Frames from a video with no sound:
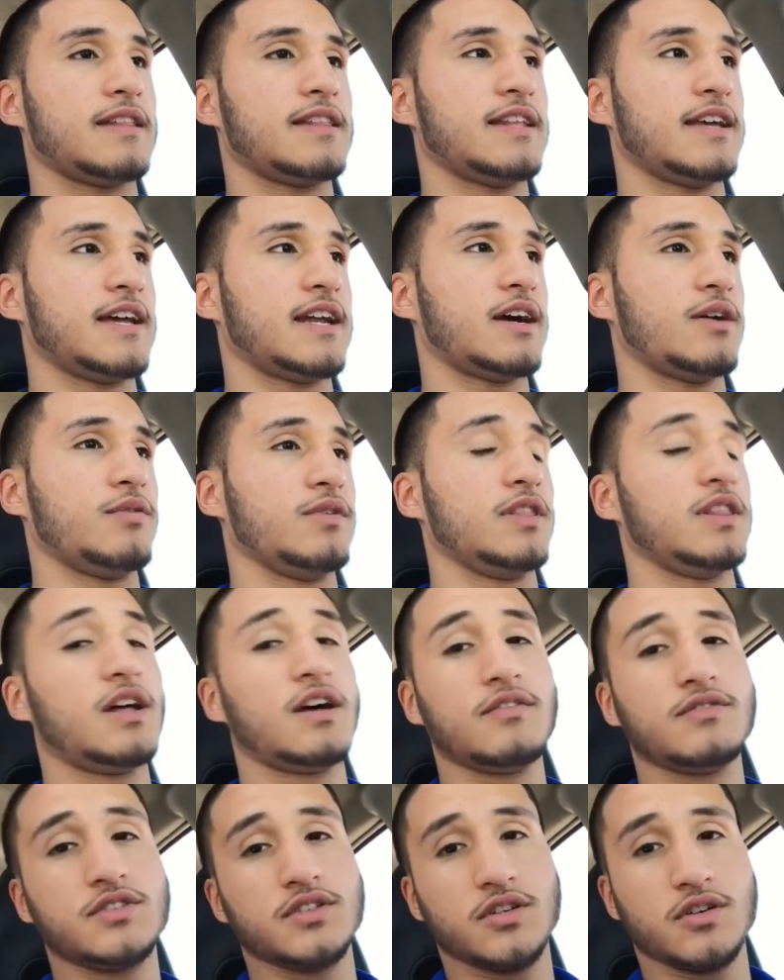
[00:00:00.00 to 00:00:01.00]
that I would
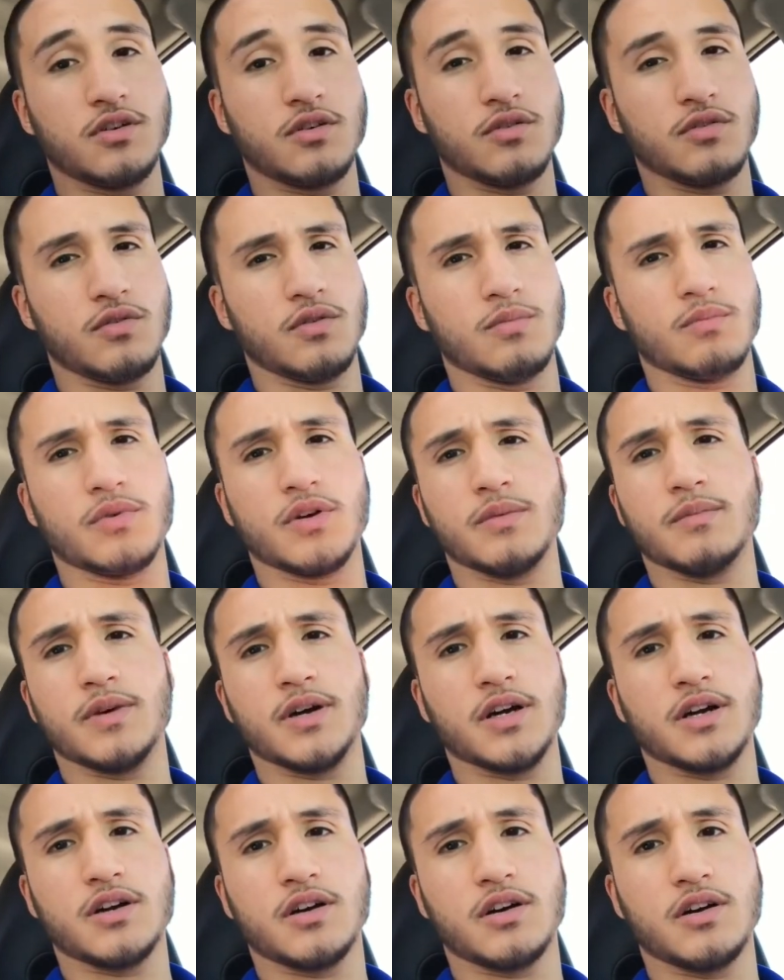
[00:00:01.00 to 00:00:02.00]
love to go to and bring
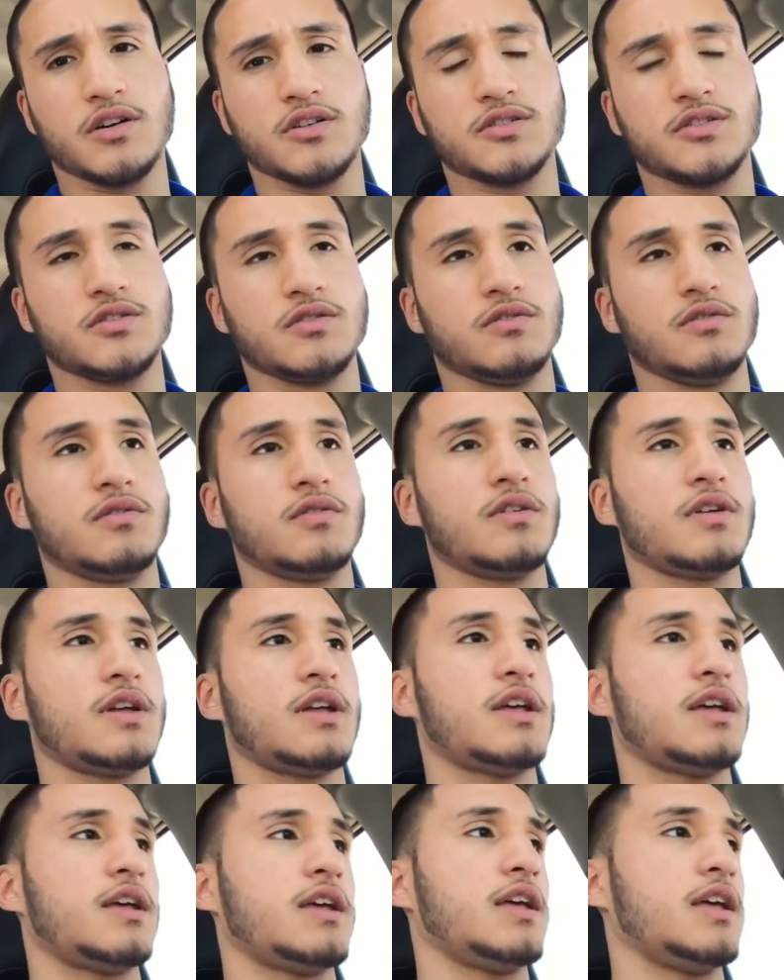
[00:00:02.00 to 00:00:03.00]
my car to,
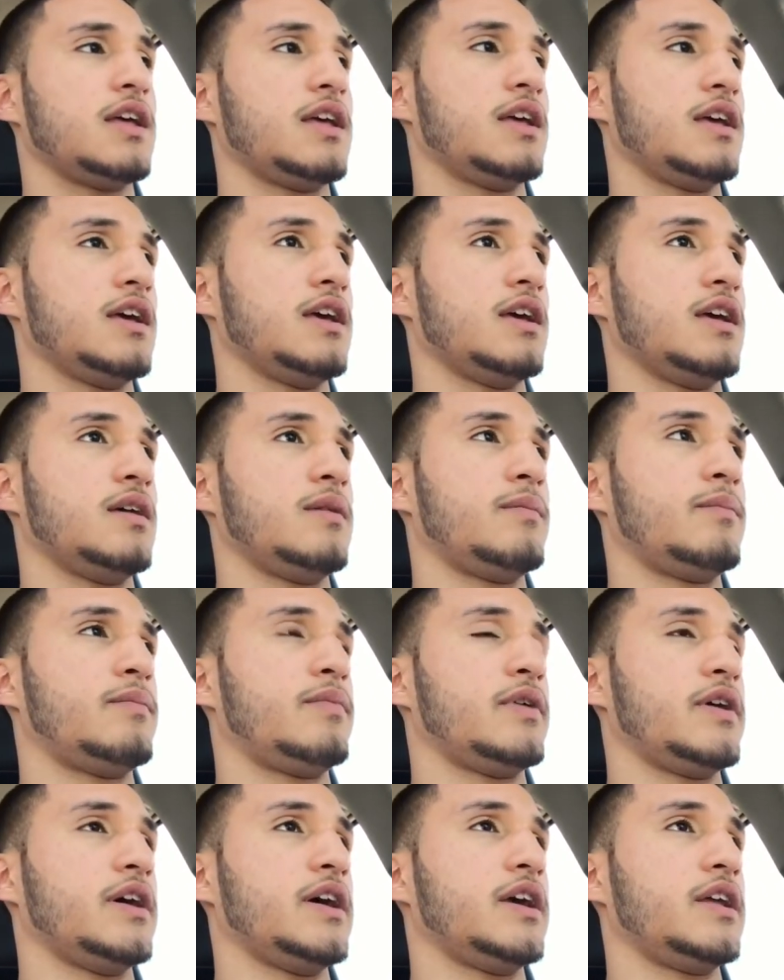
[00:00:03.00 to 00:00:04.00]

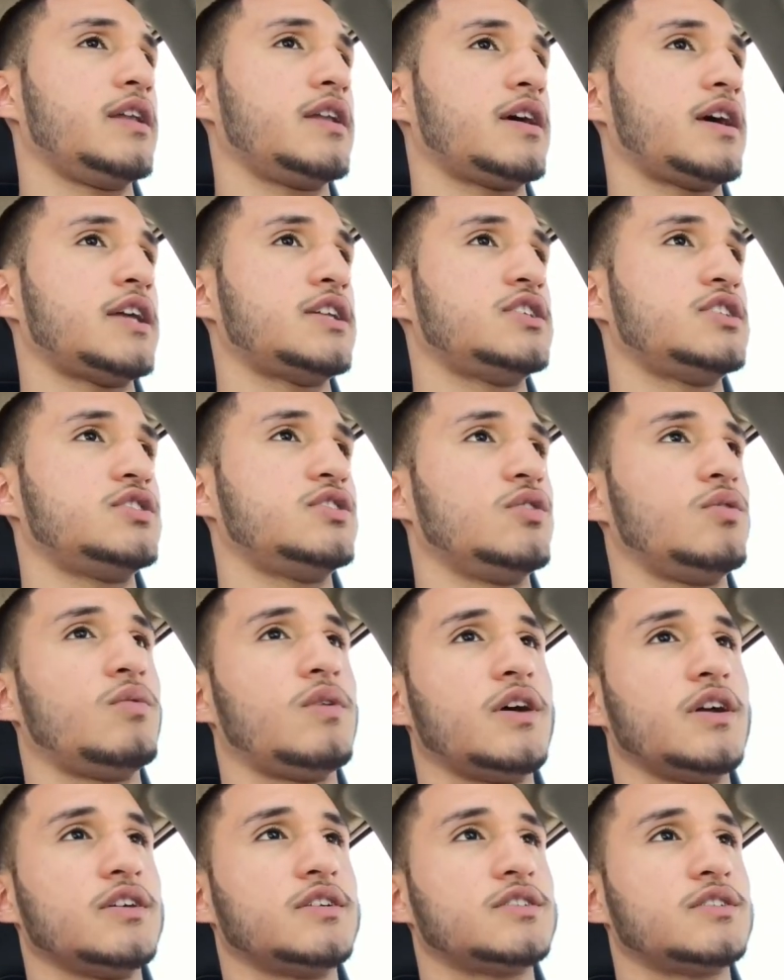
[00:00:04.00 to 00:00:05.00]
but I just don't
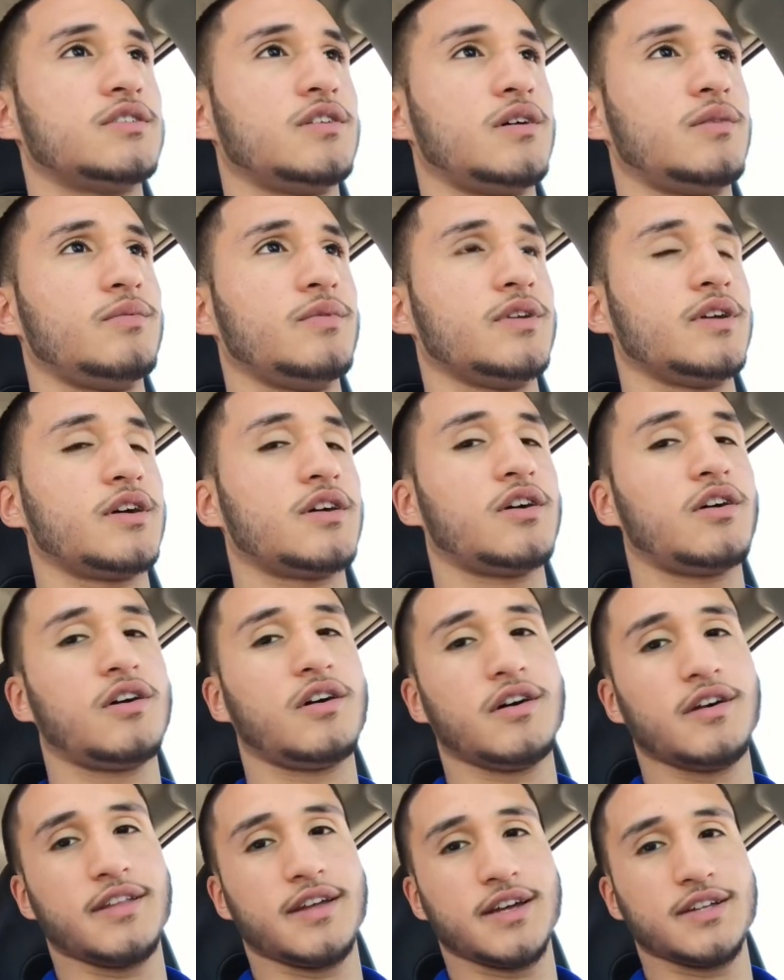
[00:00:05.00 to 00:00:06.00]
want to show up with a
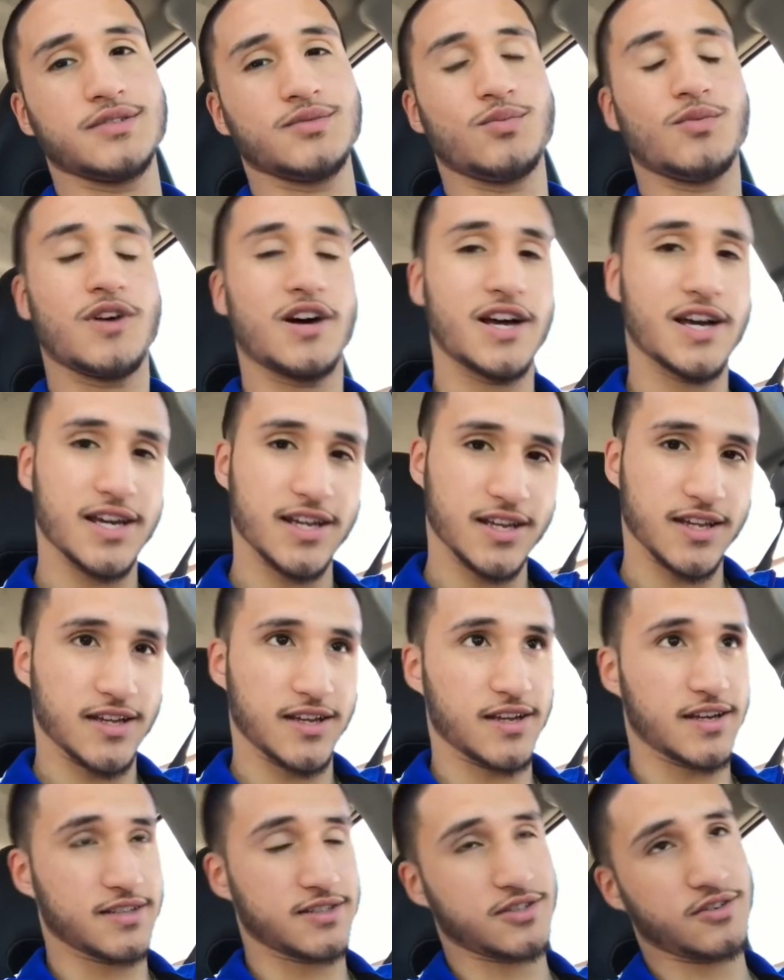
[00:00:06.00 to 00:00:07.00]
car that's
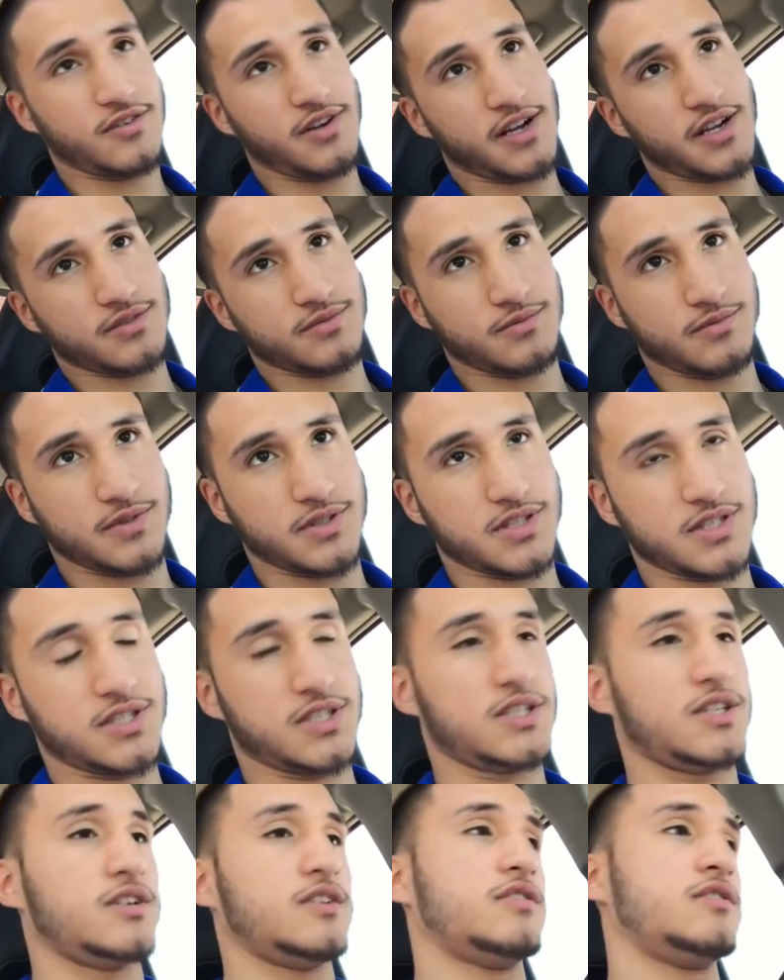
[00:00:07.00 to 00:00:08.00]
whining, has a cracked
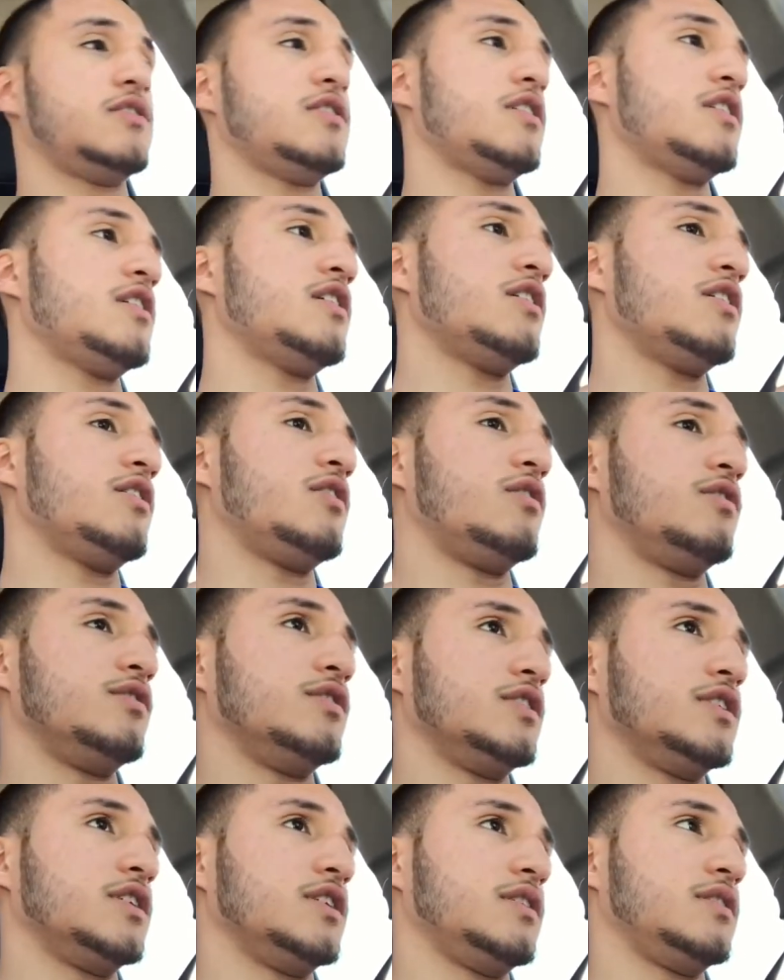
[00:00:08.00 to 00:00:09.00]
windshield,
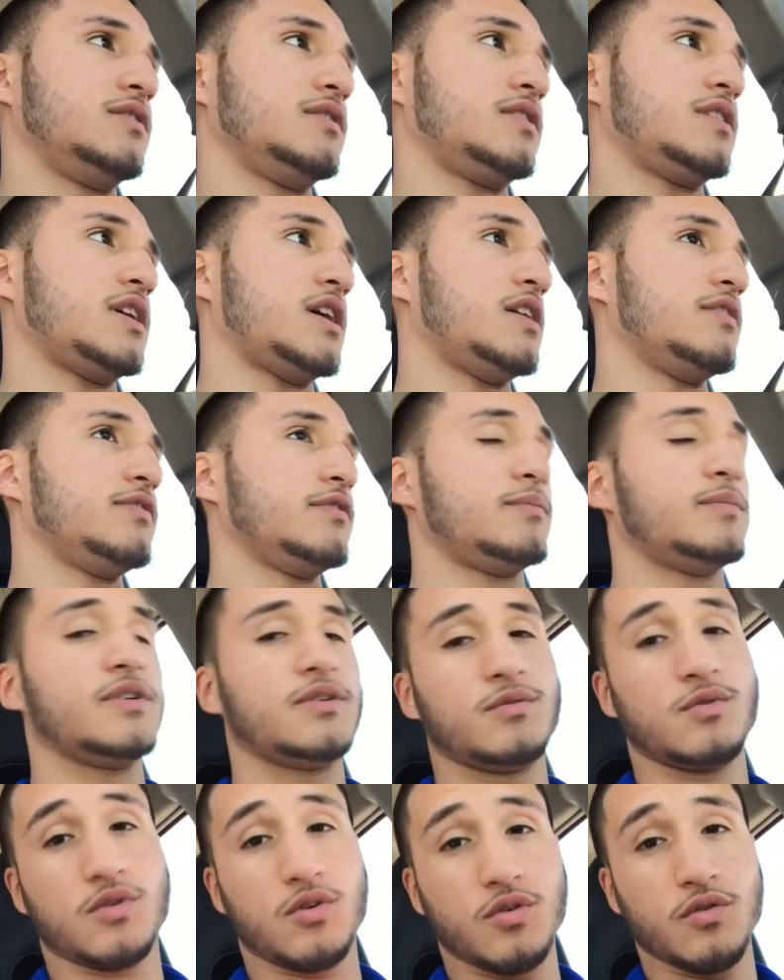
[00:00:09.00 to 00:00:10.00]
or God forbid will